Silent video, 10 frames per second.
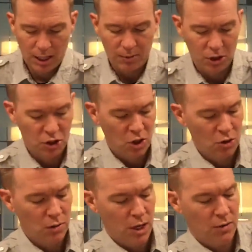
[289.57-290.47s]
and I'm going to show
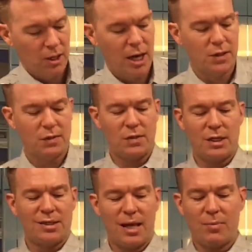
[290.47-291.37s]
you the other case as
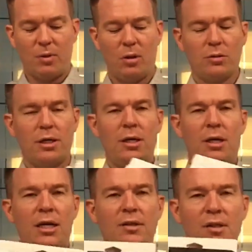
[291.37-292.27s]
an example only,
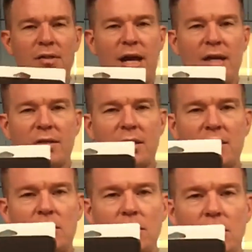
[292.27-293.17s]
is this has
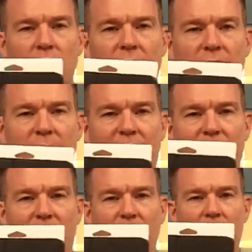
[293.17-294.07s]
this nice
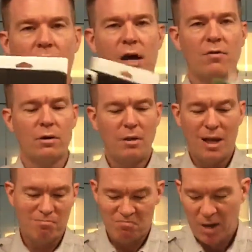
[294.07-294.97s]
magnetic cover.
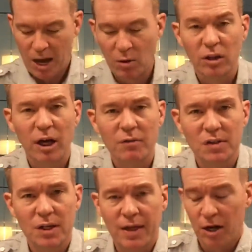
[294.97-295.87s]
I would have loved
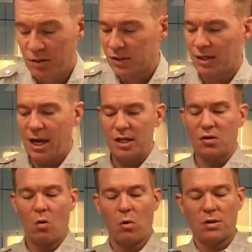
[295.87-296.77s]
to see that on this
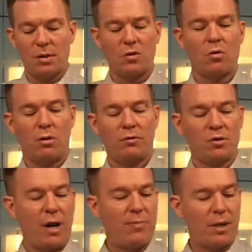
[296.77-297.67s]
case, or some sort of
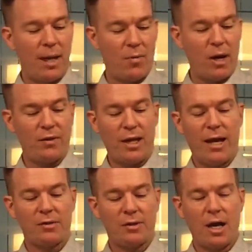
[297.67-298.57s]
strap that came around the
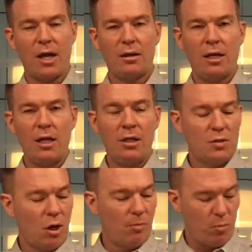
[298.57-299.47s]
outside.
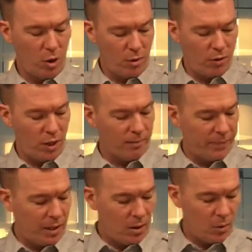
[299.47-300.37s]
So what do we
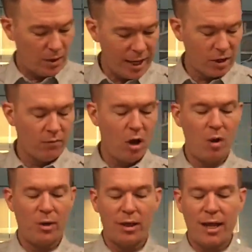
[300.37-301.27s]
think? We like it
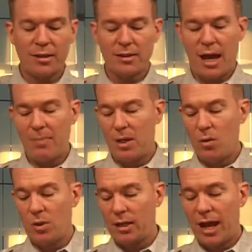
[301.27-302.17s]
overall. We like the
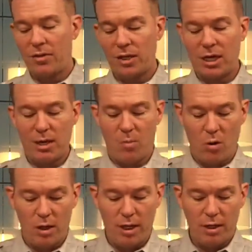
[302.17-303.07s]
typing. We like the
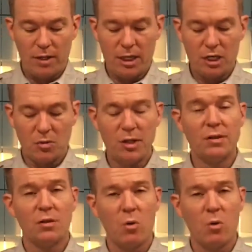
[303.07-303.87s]
keyboard. The keys were easy